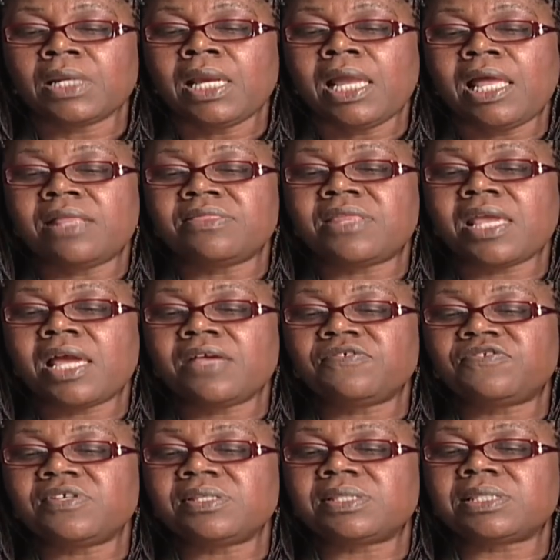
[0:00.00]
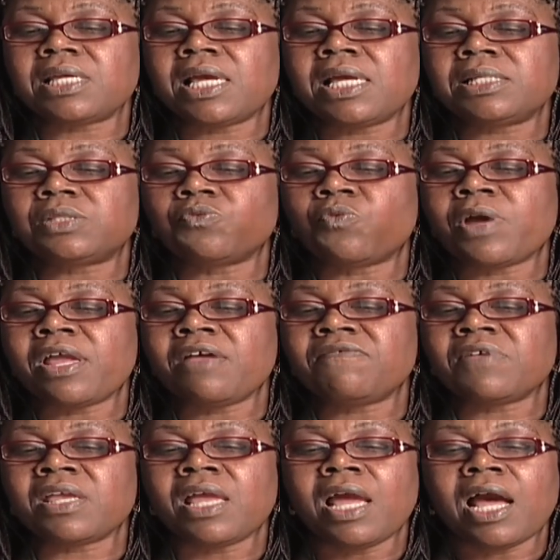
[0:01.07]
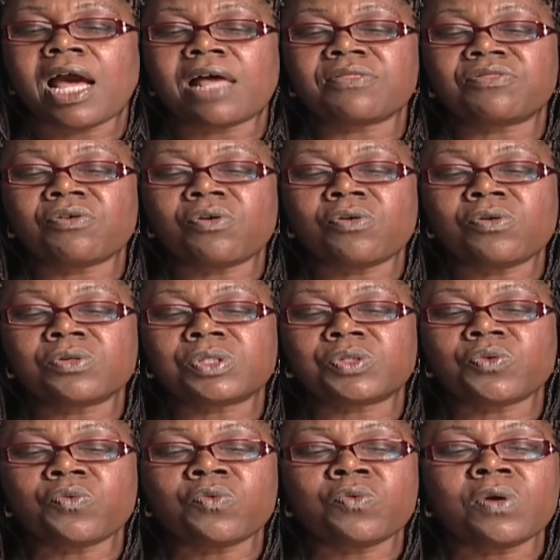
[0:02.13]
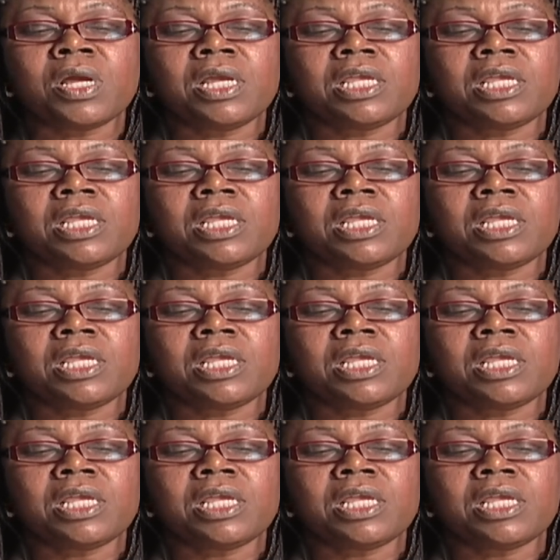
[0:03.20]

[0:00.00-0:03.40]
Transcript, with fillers: And there she stands waving at those who,